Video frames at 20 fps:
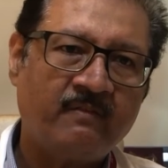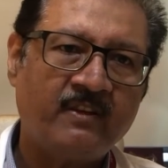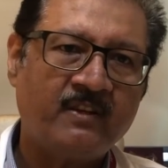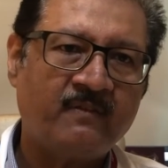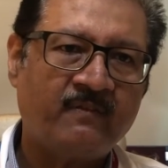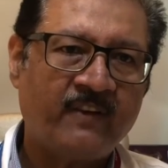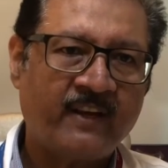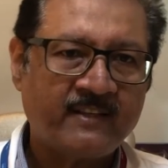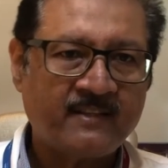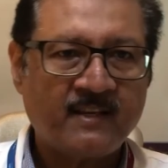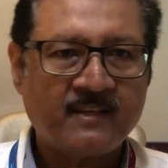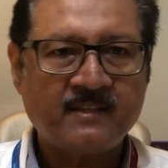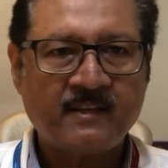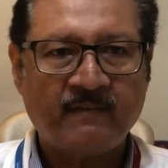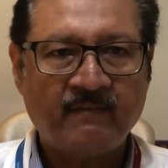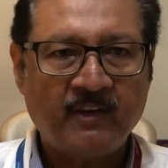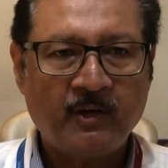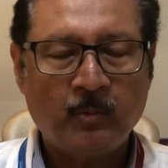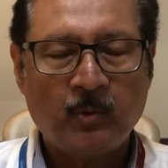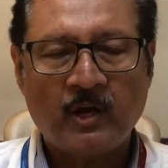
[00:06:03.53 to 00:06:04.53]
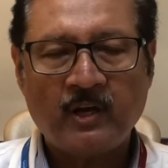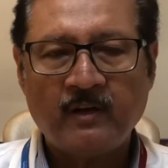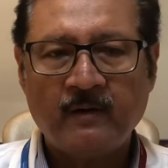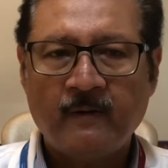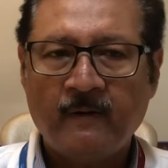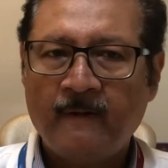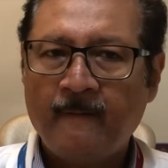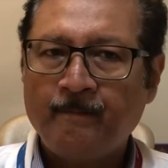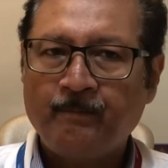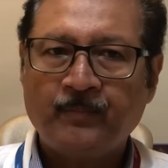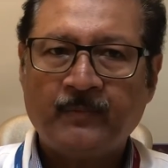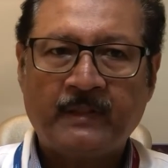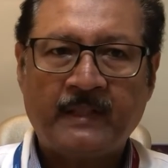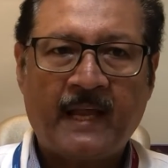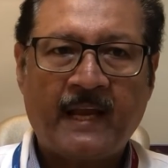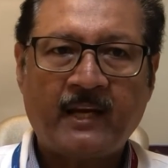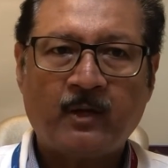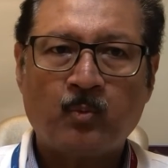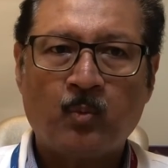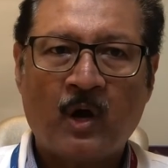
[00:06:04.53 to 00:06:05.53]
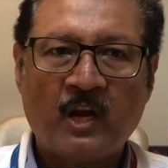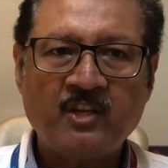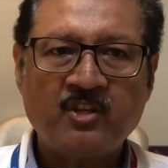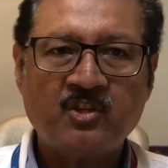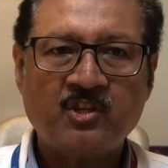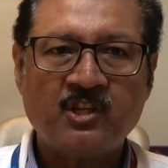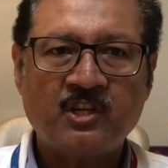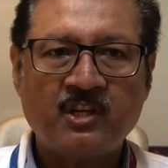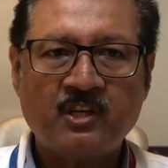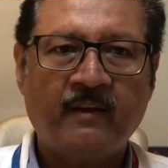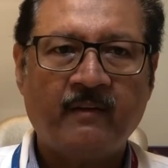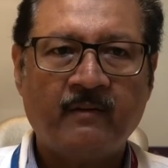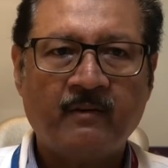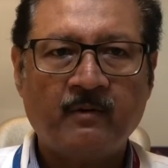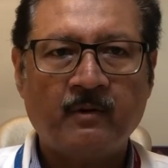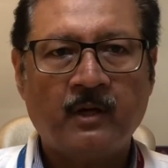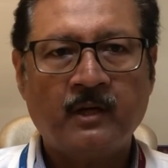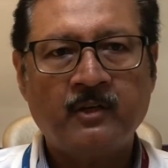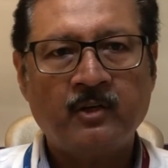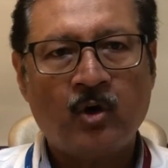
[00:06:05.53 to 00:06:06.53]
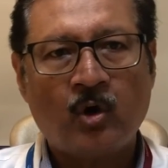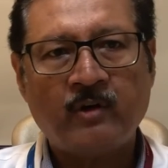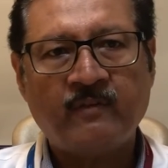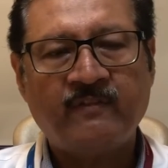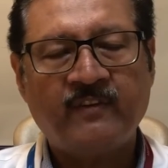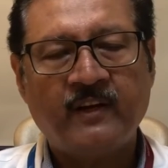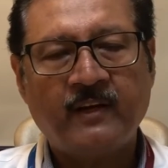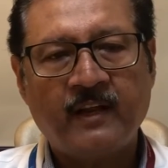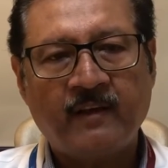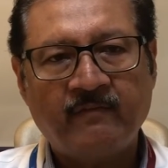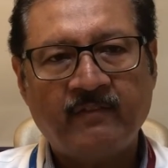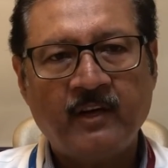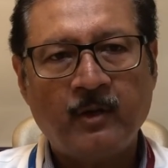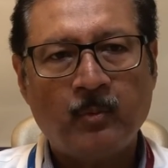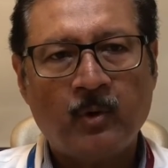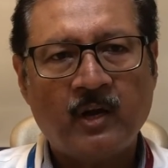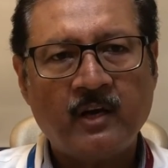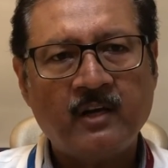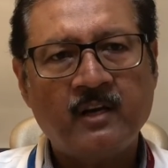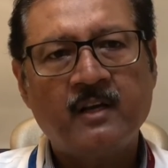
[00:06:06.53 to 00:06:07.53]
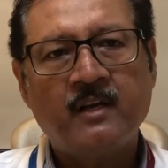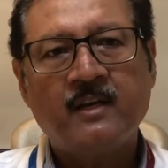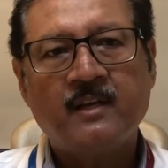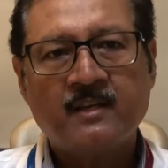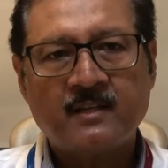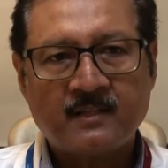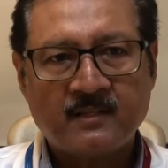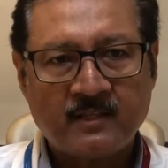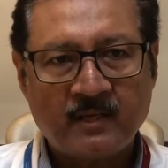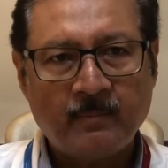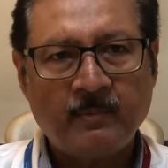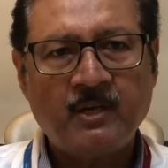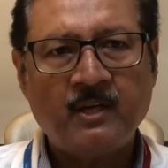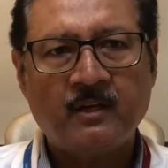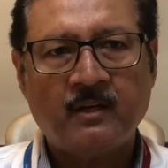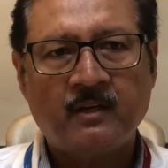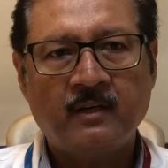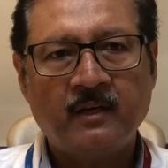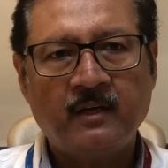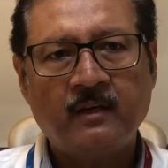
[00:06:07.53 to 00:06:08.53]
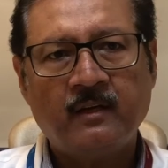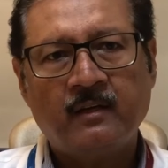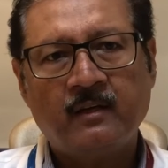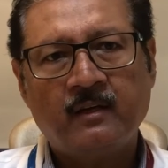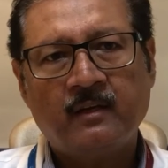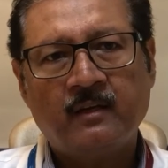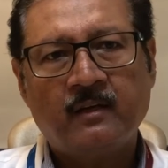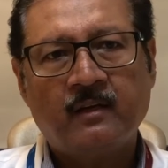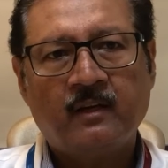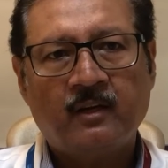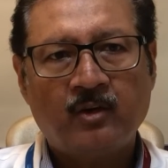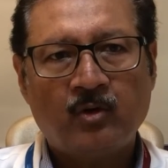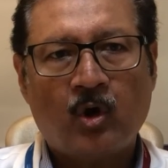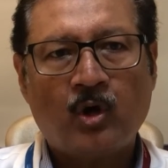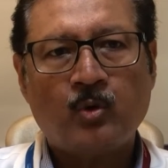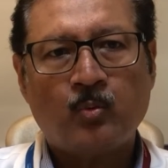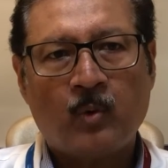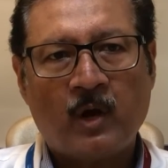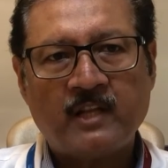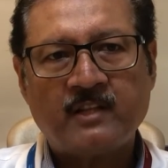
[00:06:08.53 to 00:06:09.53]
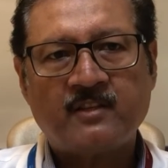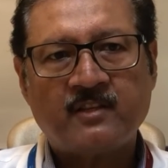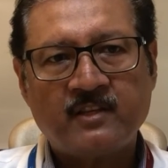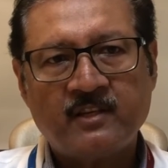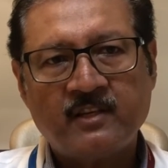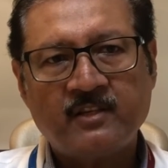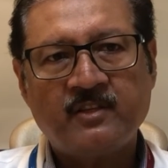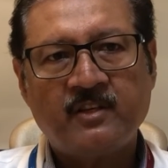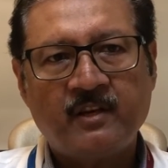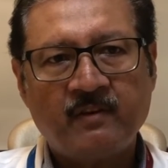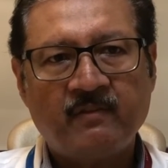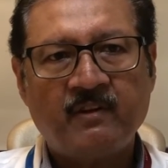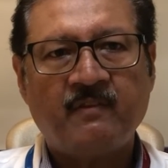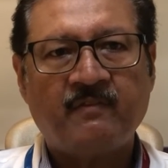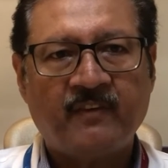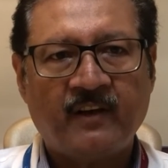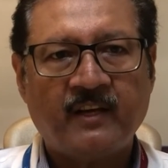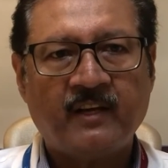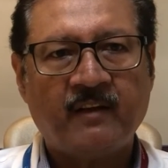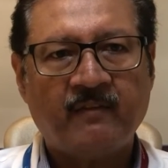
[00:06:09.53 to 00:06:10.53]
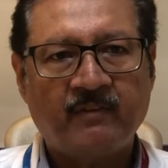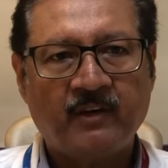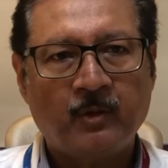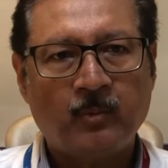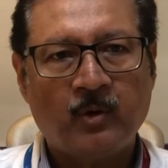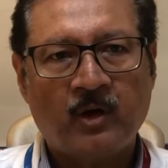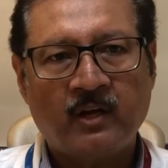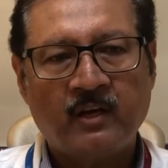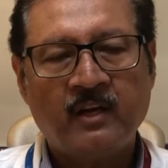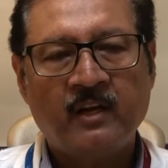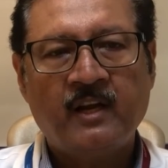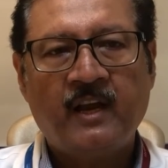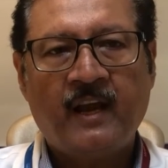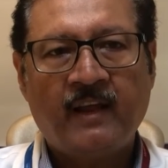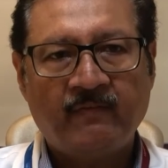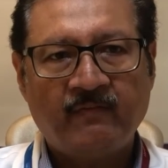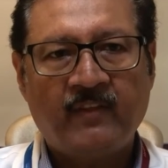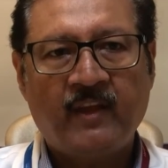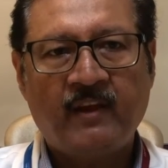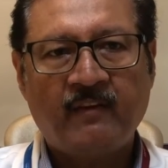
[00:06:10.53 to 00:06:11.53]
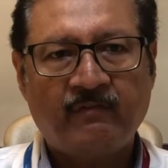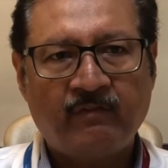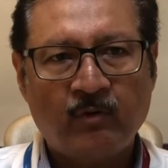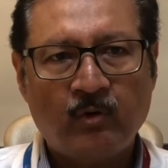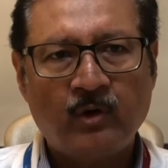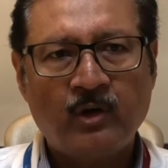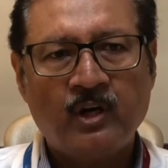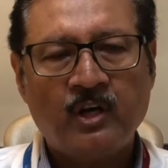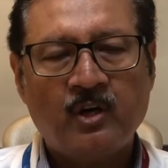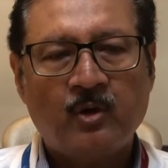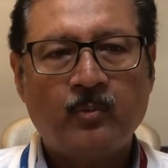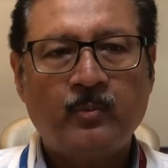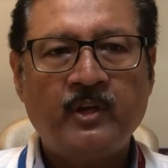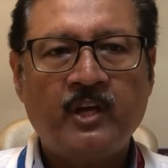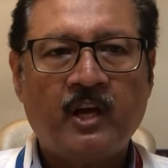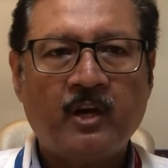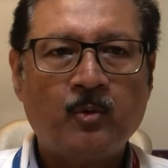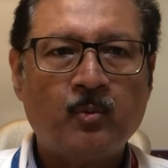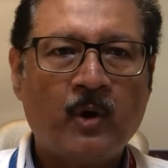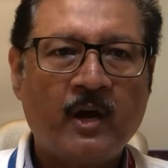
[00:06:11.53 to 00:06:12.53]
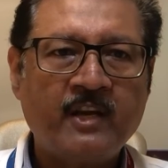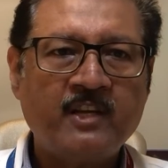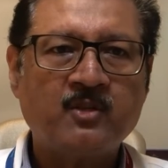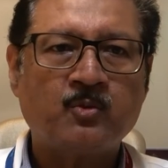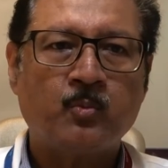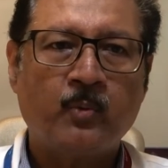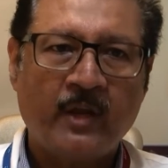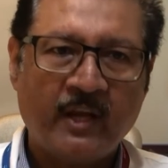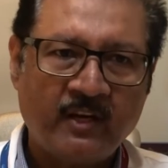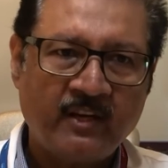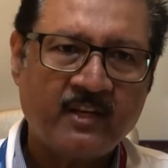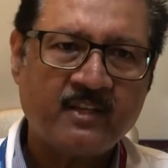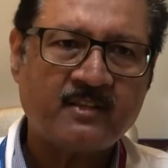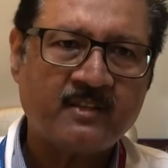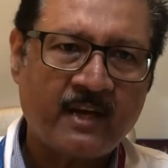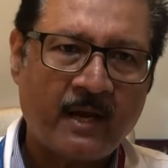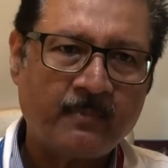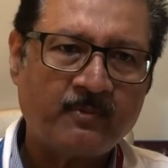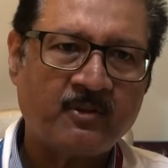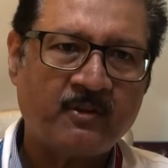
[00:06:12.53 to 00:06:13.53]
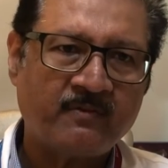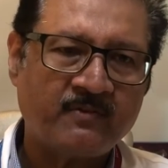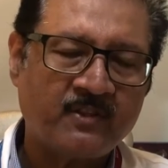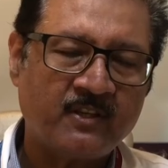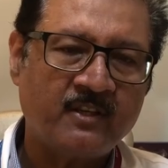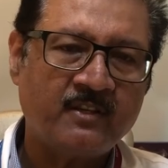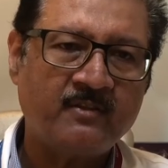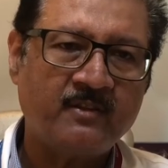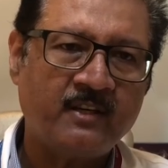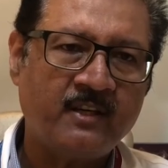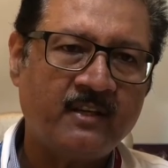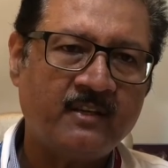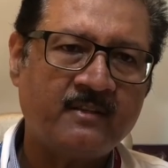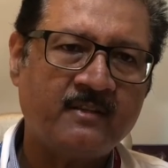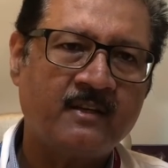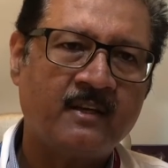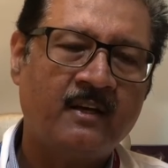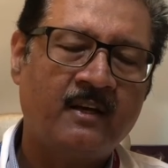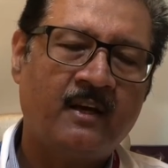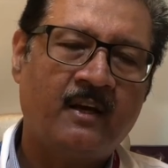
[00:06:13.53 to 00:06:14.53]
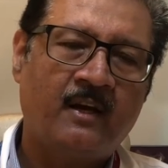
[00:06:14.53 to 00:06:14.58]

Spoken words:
which fixes everyone. Like one shirt not fit everyone. Similarly, not one surgery will fit everyone. And therefore, we advise various types of surgeries,